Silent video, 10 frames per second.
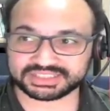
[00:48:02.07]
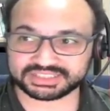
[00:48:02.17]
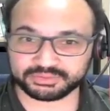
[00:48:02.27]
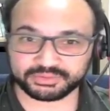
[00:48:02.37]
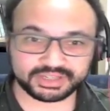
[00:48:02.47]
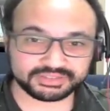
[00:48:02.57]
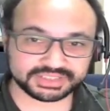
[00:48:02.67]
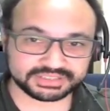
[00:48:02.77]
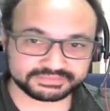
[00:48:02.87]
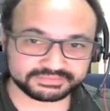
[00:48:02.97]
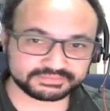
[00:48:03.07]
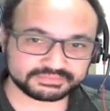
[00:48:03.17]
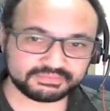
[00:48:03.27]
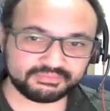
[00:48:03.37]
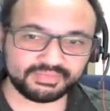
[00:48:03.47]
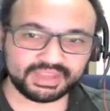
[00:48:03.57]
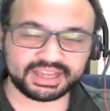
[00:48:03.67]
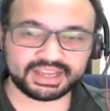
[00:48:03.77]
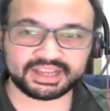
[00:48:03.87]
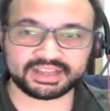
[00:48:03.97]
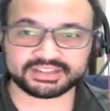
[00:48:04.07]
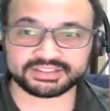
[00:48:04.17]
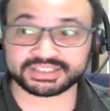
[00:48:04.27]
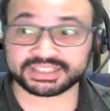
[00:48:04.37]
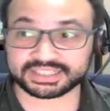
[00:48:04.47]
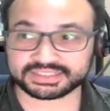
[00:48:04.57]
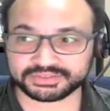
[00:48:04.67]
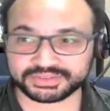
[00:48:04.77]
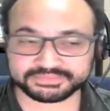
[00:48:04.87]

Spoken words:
that we're after can connect to it.